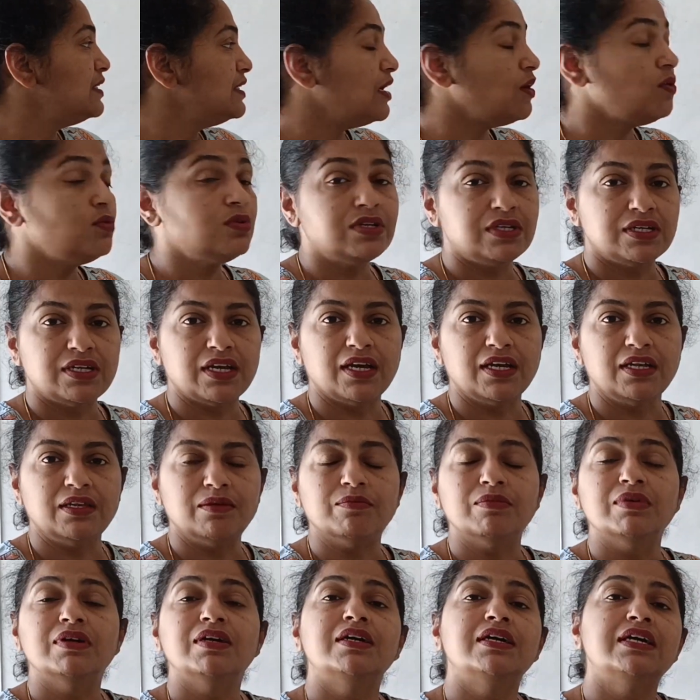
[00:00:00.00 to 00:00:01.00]
Now
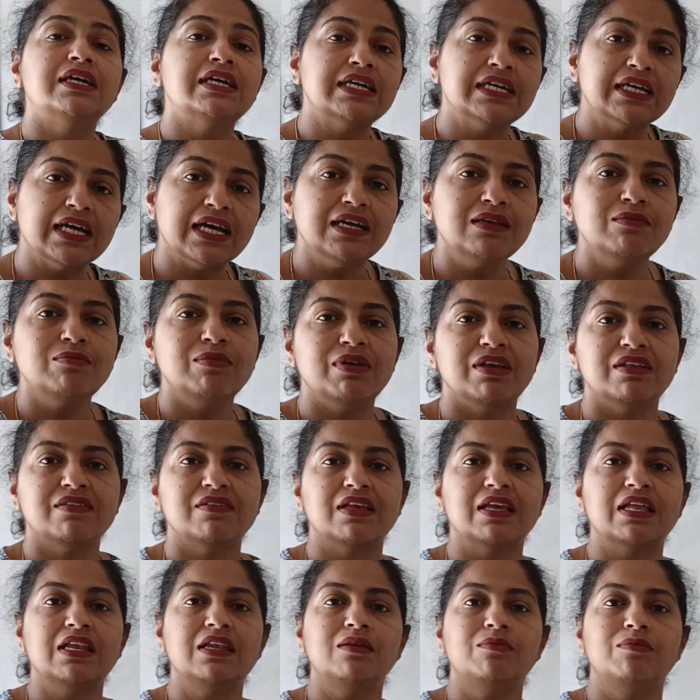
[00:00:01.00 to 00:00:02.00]
time. Time
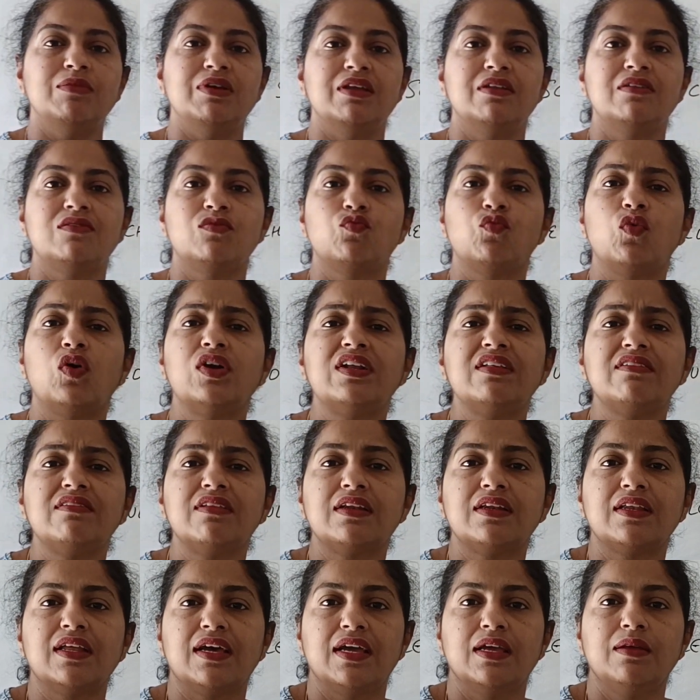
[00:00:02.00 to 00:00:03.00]
basically means what is
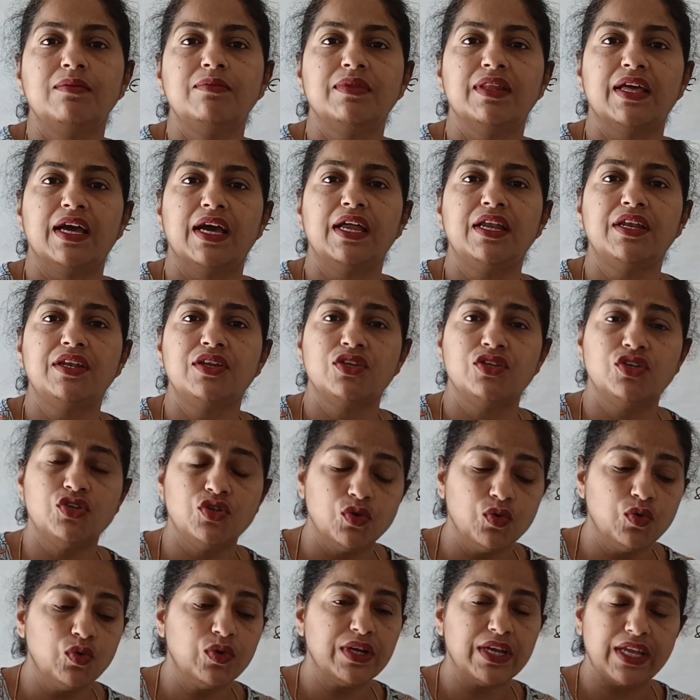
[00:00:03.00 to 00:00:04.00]
the time that
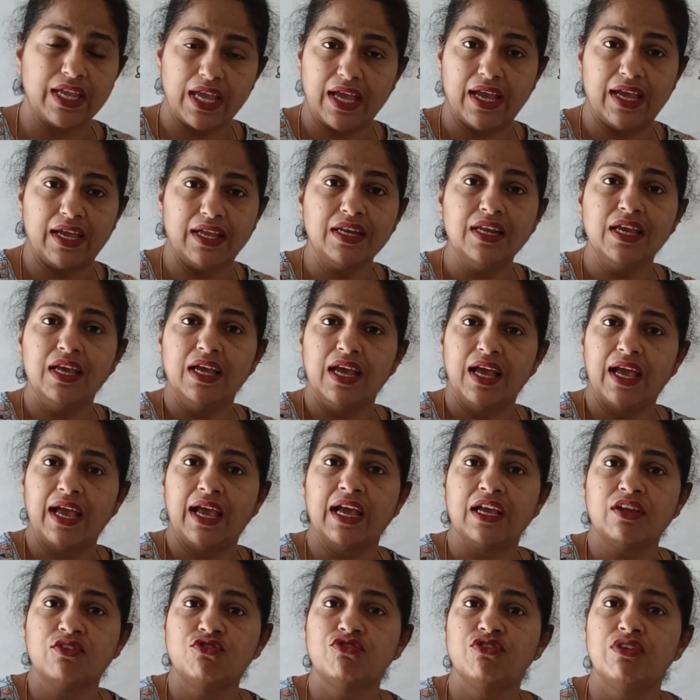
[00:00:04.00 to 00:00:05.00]
you can
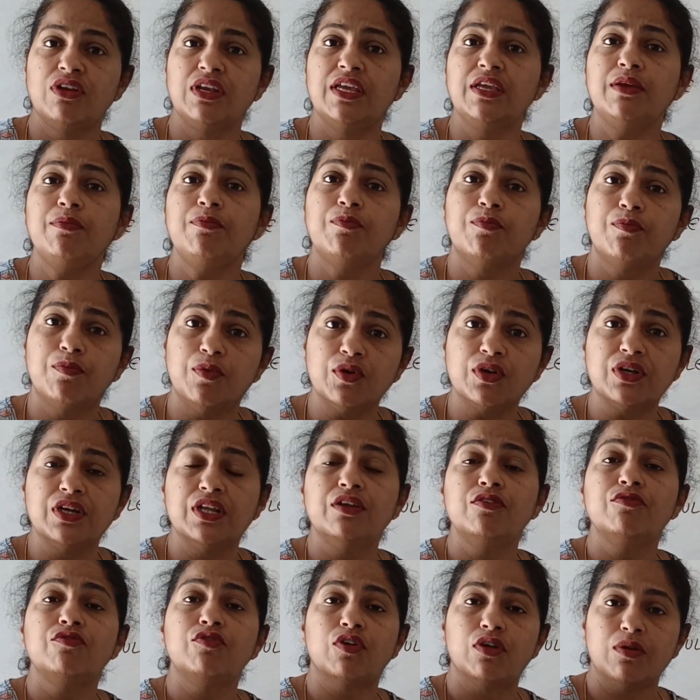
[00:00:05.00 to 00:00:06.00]
actually put
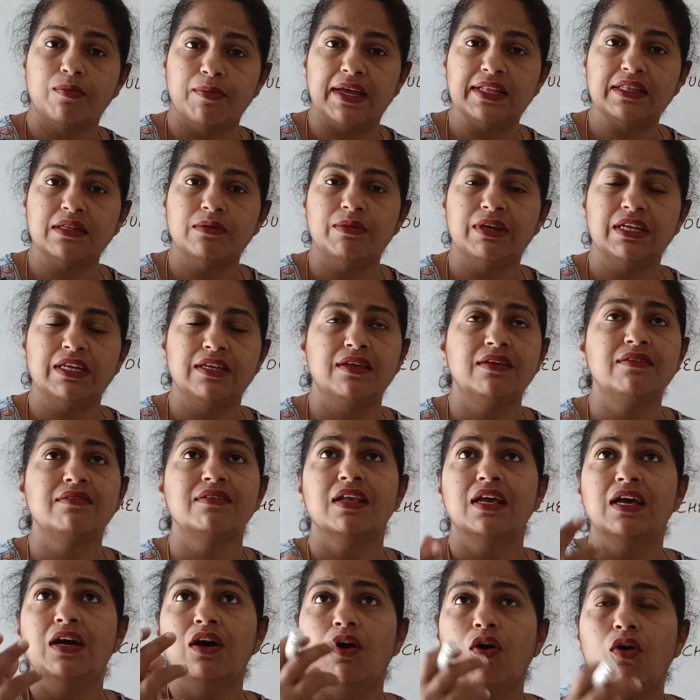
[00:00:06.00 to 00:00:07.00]
in for mathematics,
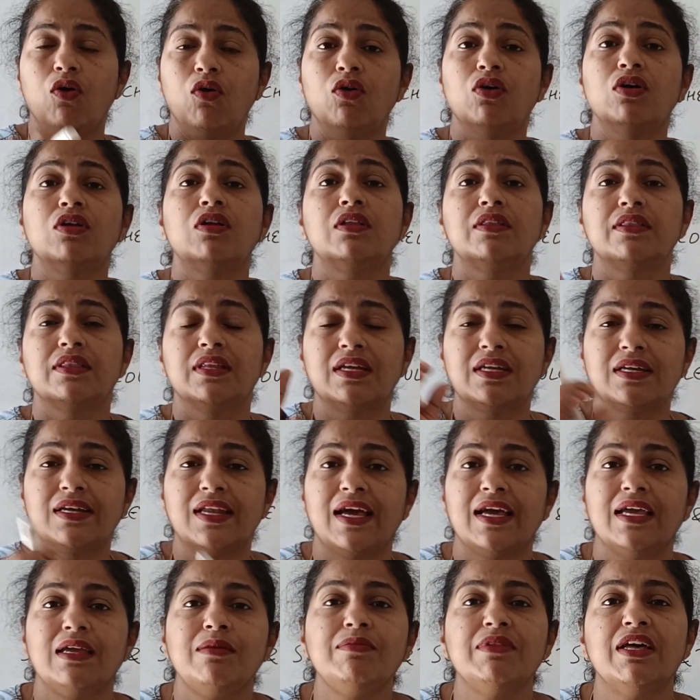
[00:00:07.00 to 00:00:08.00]
or the
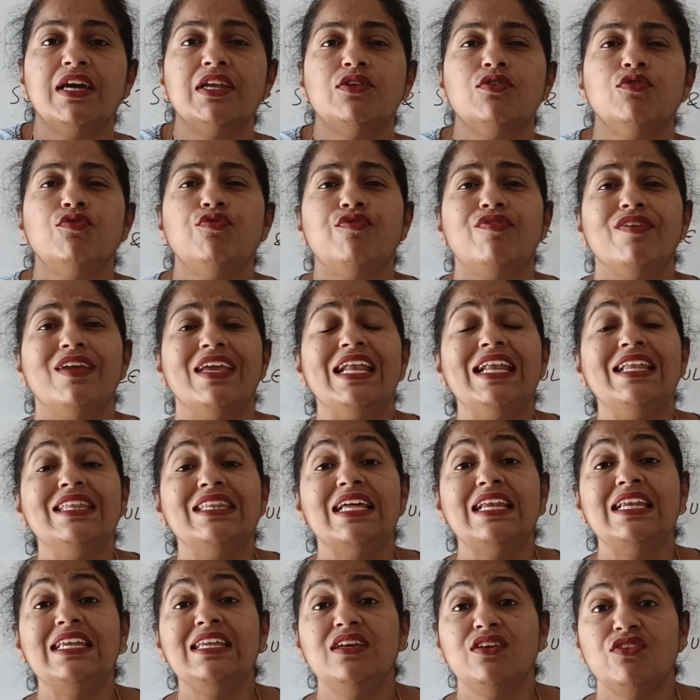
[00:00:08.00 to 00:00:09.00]
time that you feel
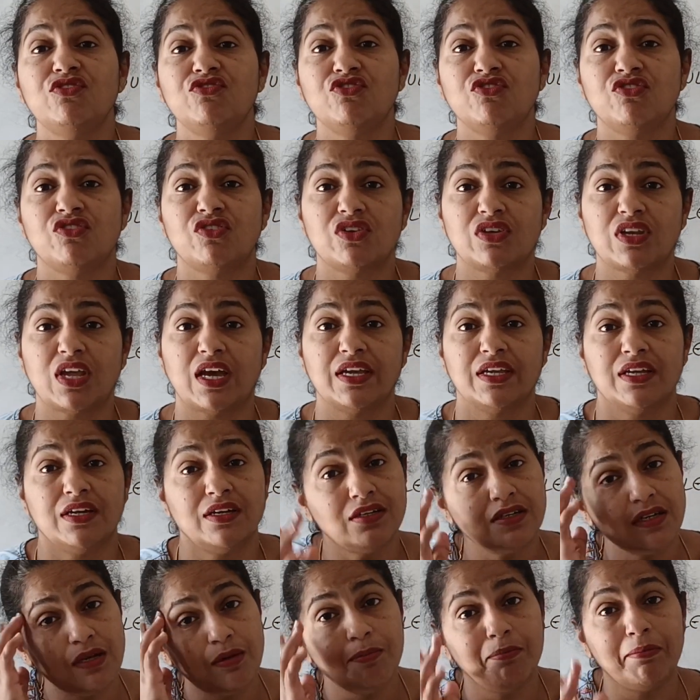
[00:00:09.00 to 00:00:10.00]
the least
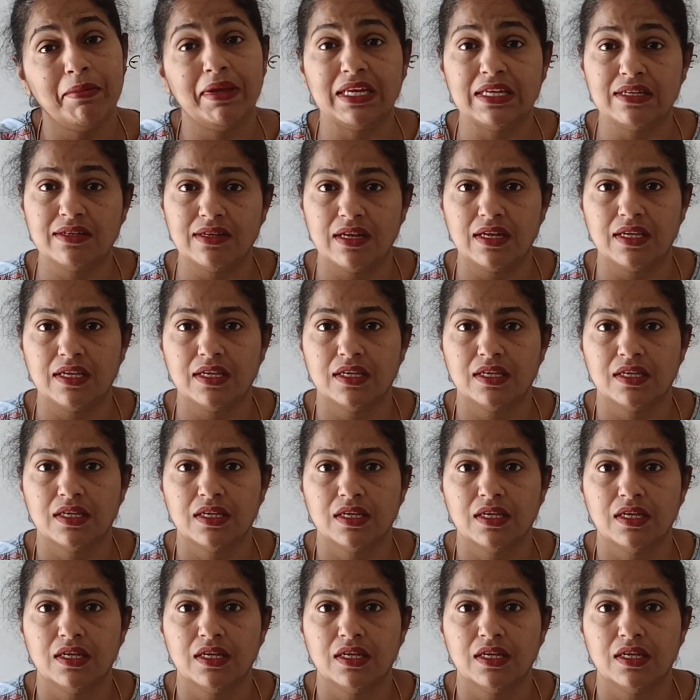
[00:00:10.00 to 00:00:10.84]
tired mentally.